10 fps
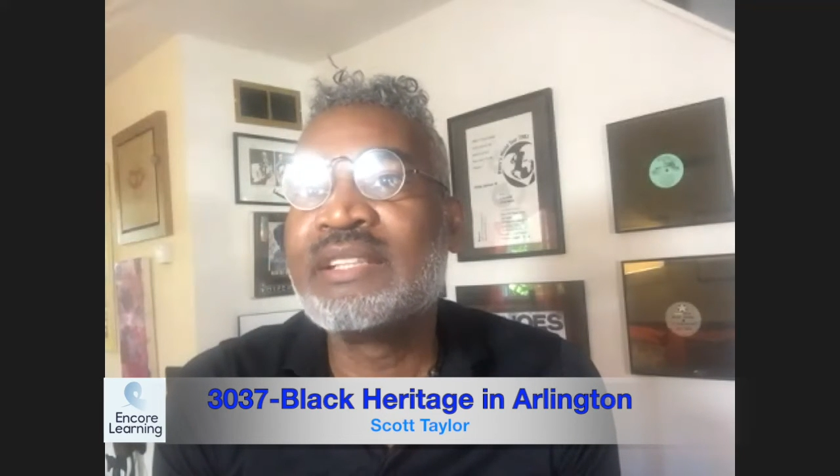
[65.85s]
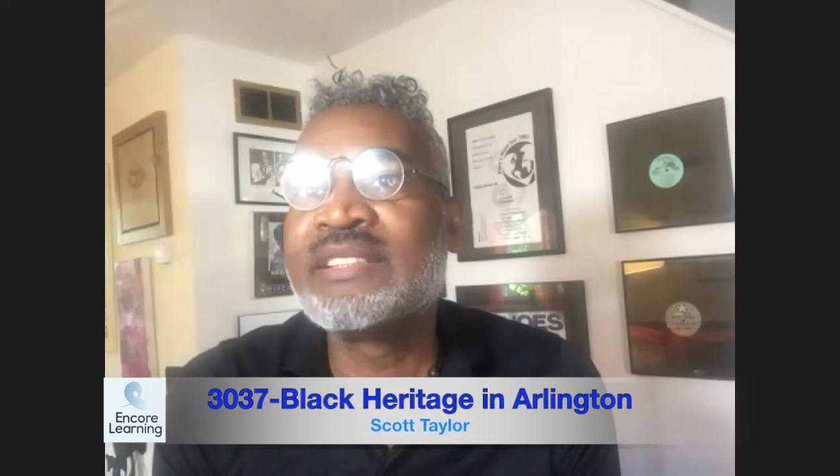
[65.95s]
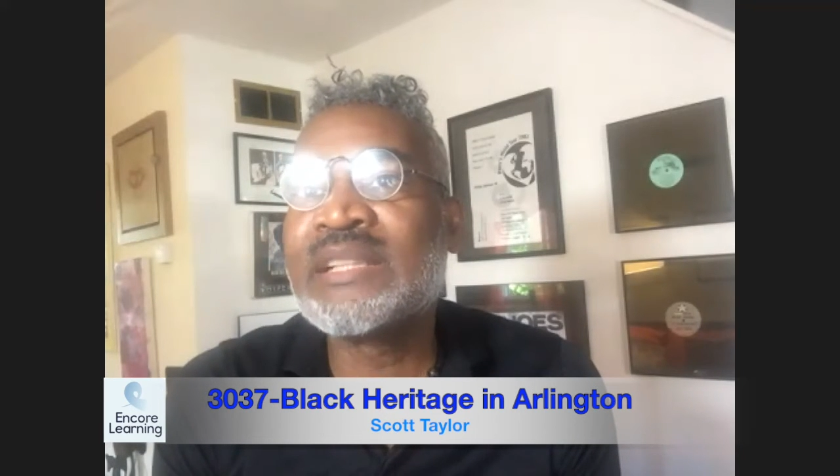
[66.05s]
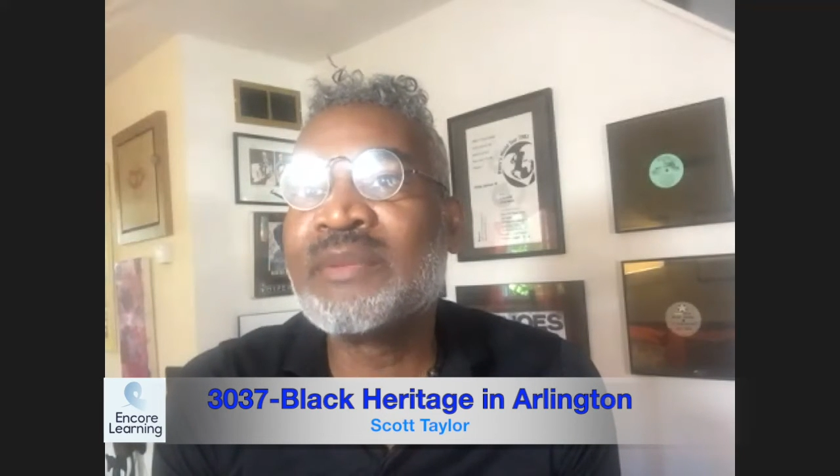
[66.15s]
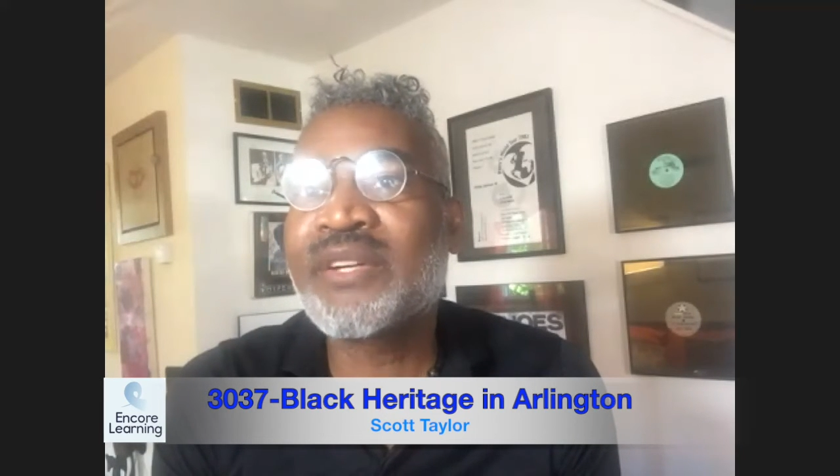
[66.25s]

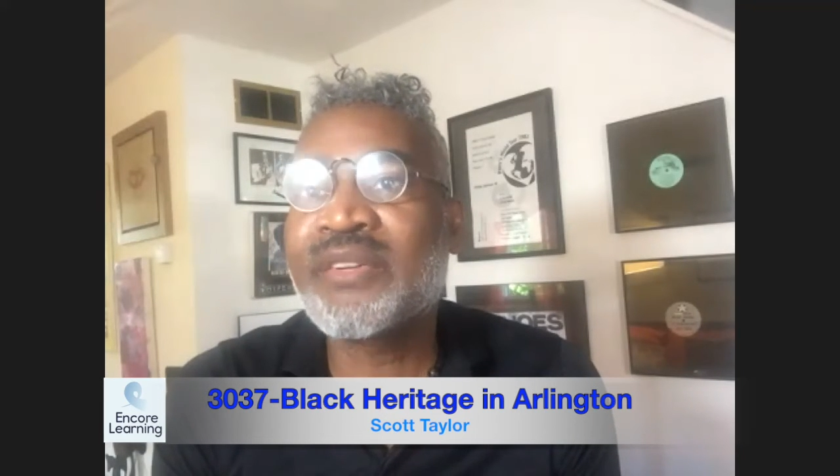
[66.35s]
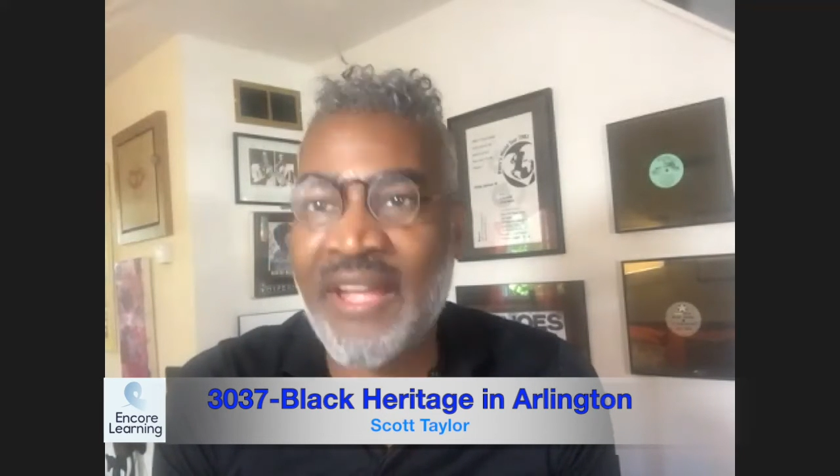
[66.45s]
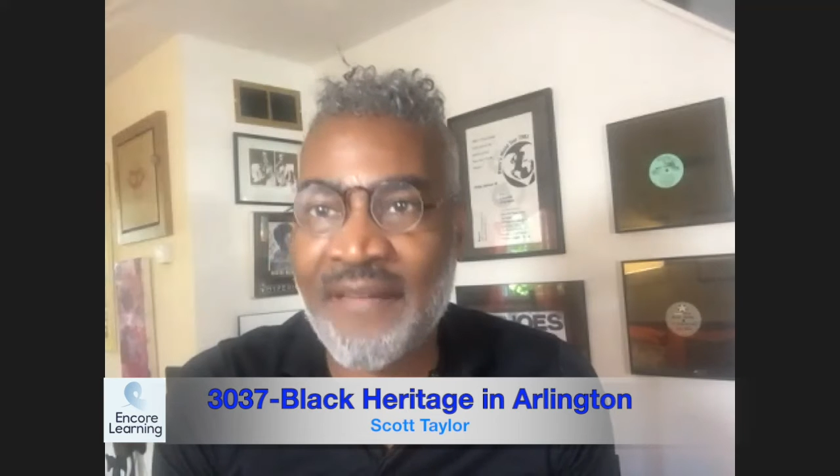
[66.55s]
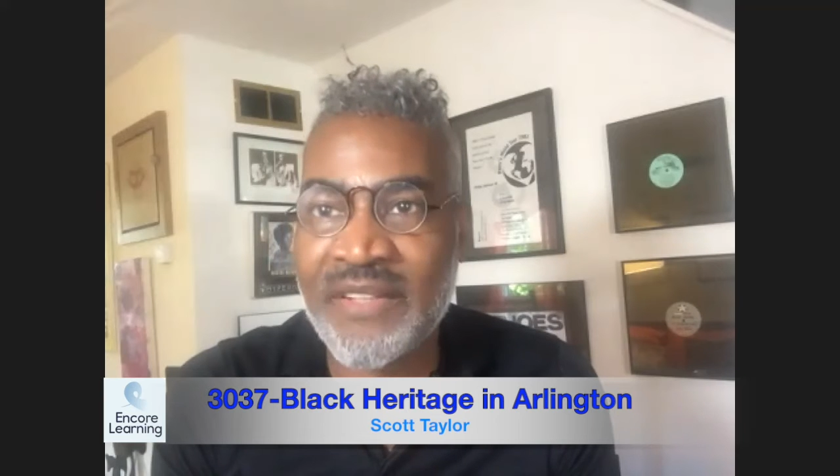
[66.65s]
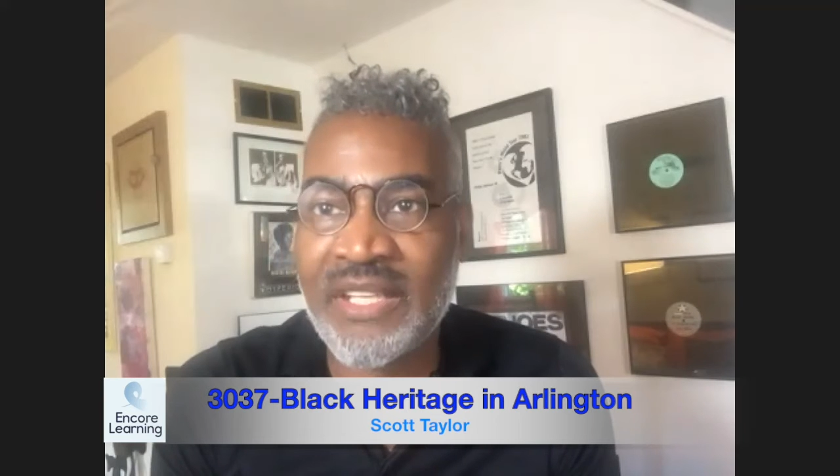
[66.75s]

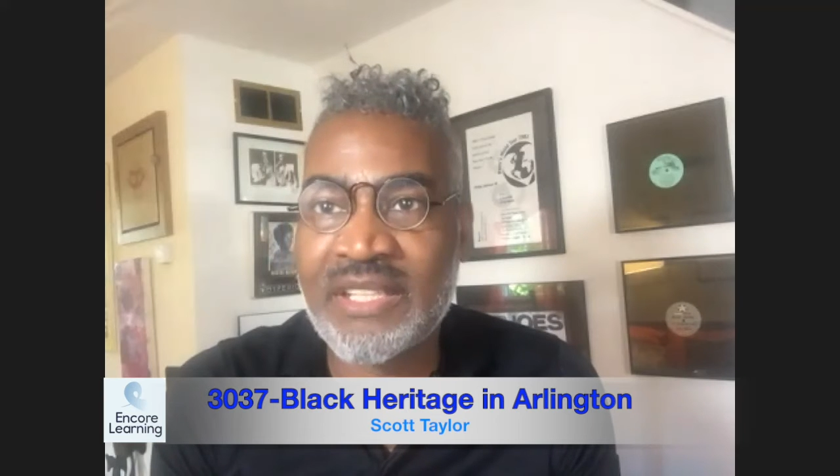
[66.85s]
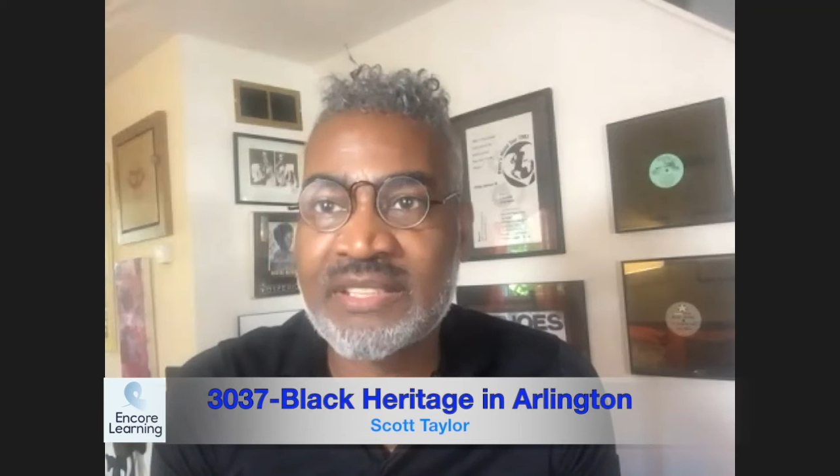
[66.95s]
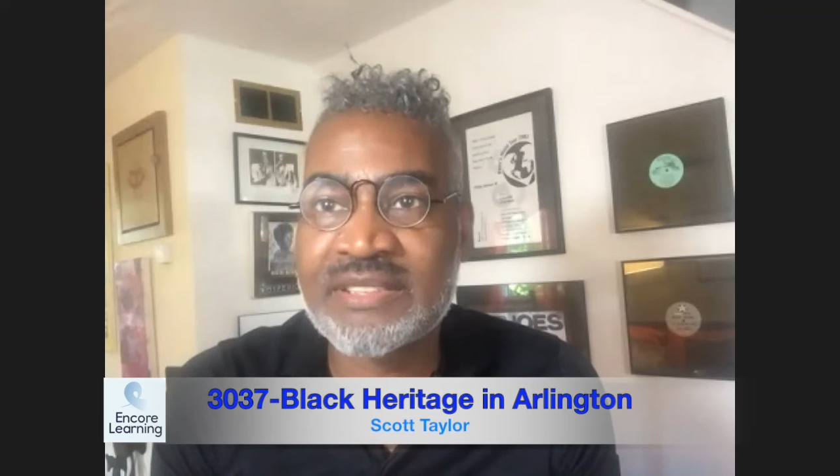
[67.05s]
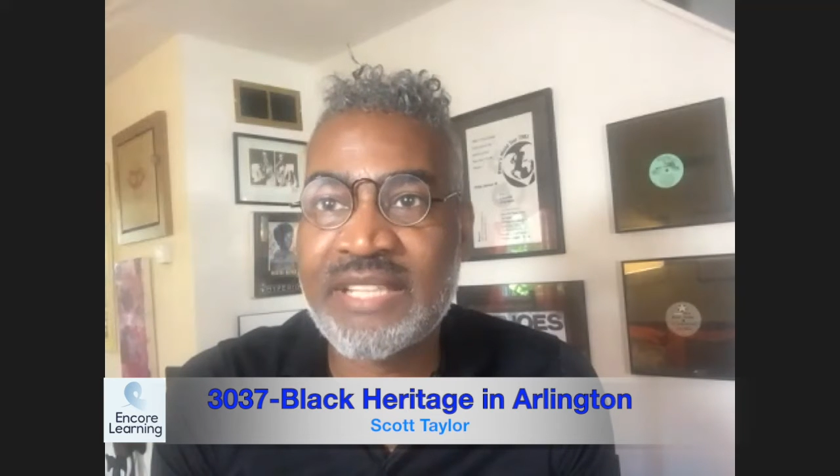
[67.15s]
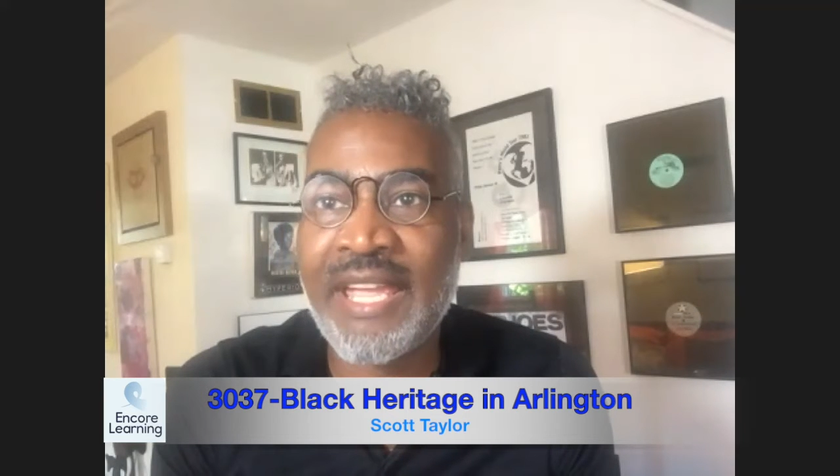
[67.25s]
demographics,